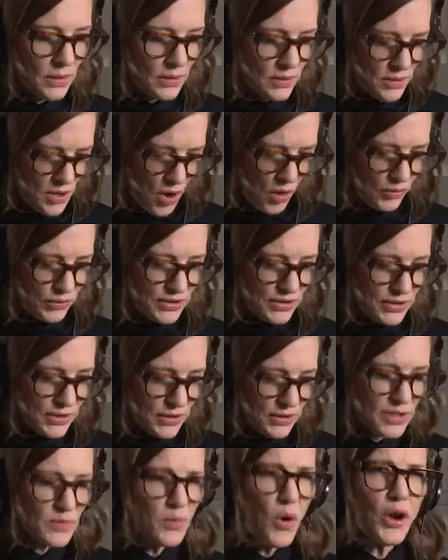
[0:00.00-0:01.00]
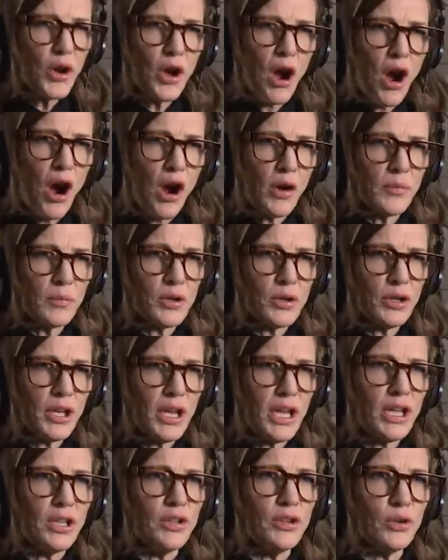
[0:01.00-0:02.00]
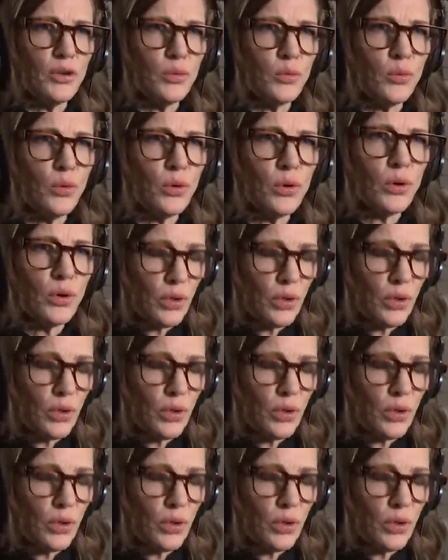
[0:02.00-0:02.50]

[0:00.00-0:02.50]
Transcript: Nonsense! What harm could he do?